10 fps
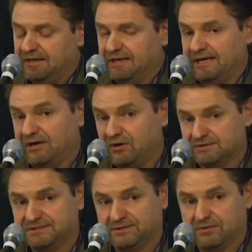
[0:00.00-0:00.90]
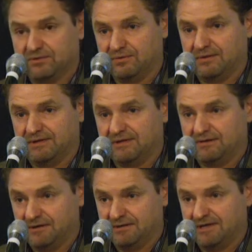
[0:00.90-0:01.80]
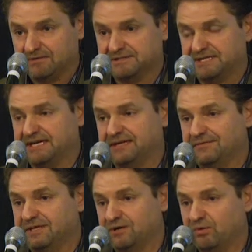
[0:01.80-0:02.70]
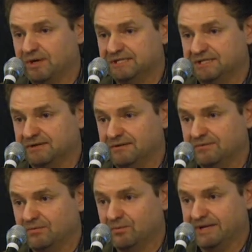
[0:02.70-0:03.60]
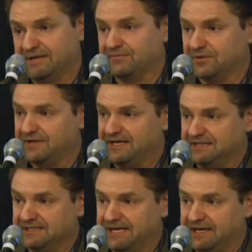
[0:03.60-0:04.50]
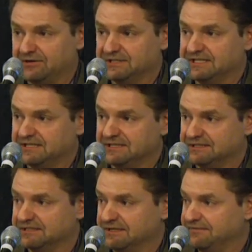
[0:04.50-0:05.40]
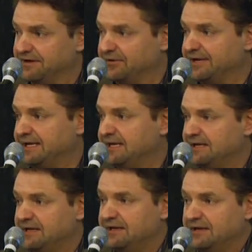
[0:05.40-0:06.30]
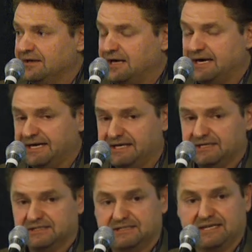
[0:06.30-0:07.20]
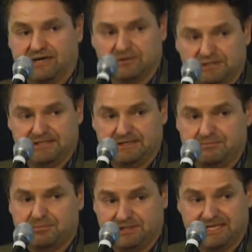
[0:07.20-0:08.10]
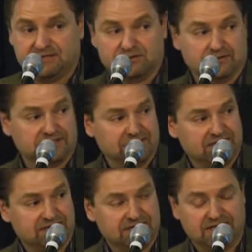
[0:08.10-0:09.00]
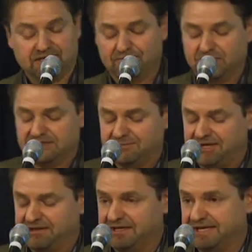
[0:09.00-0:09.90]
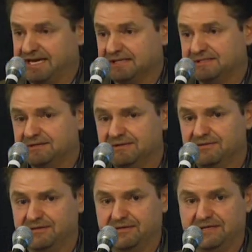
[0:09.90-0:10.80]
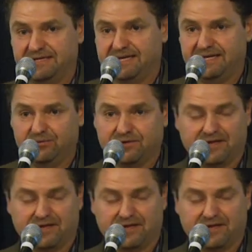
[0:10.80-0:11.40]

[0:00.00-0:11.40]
And also, on the other side of the equation, we convert that into energy. It's very high in its energy potential in converting to methane gas. The key with